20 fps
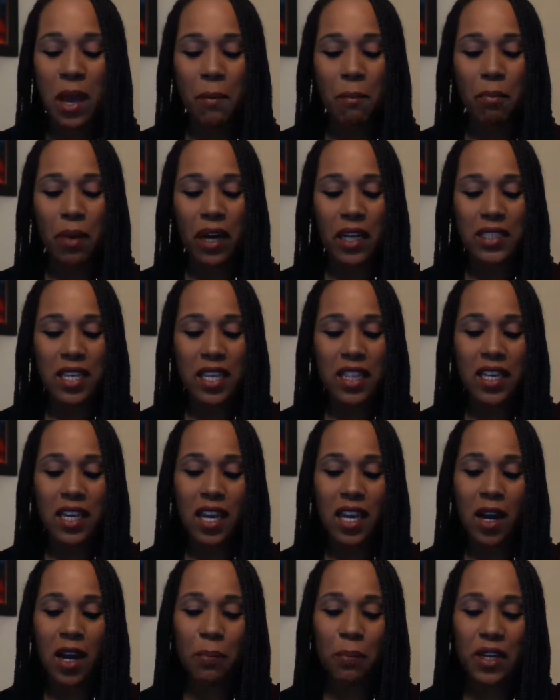But the
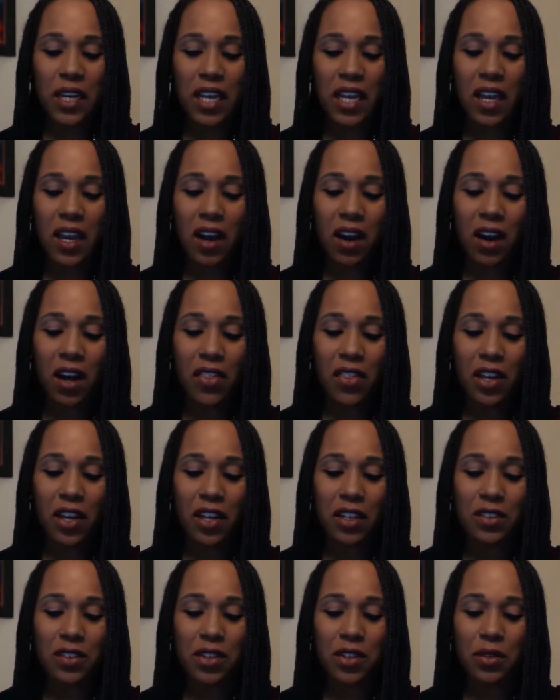company,
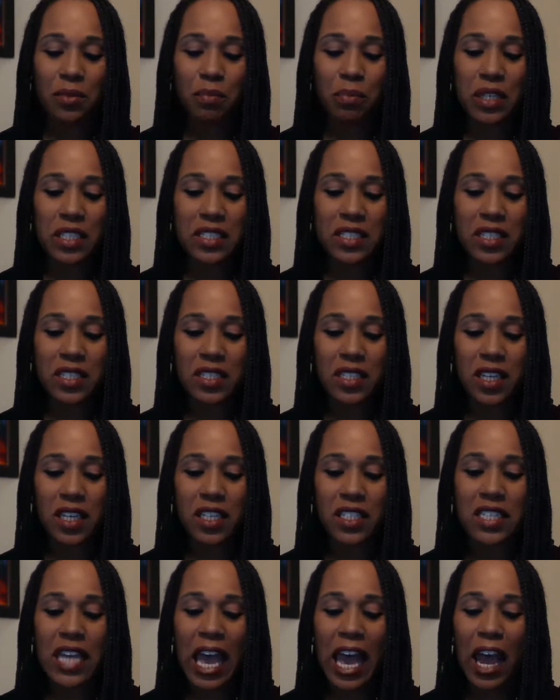the business
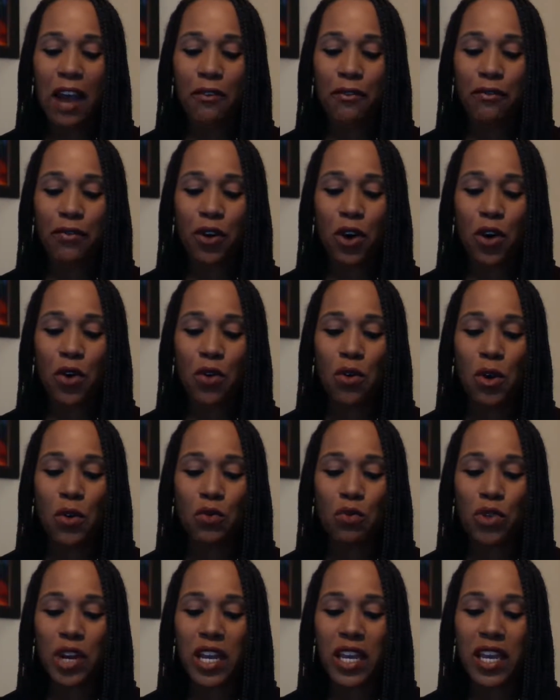is Afro
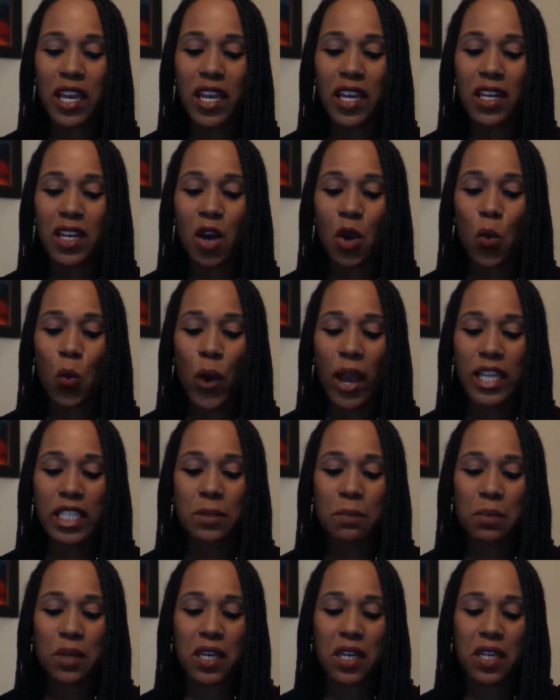Rican Waist
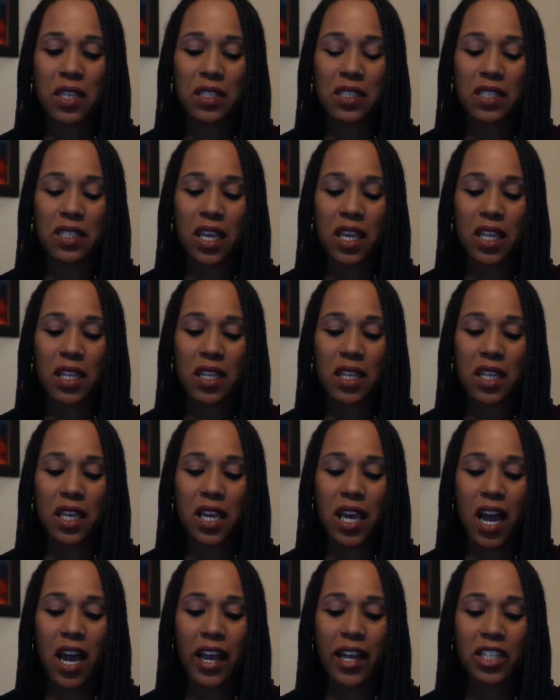Beads, and the
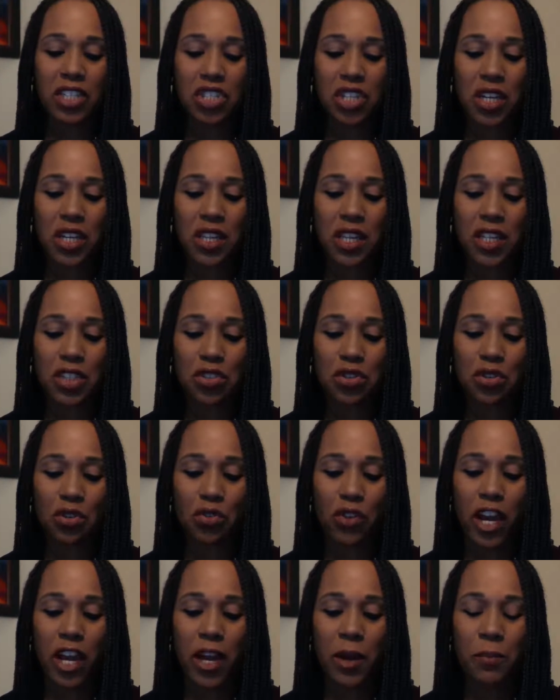IG, the
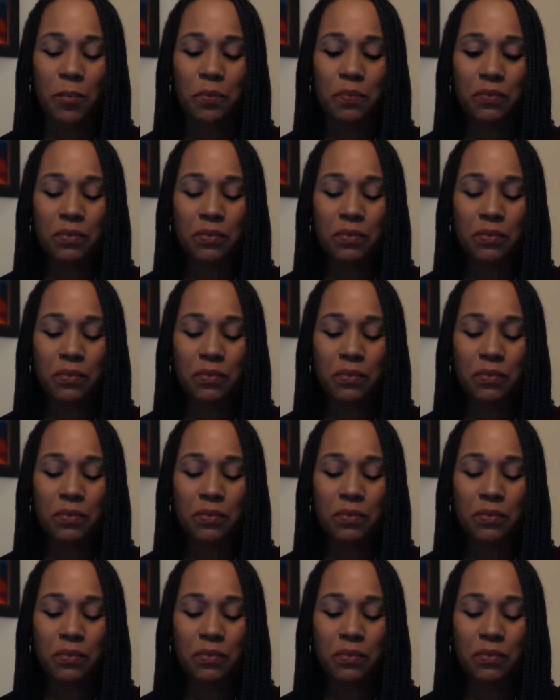Instagram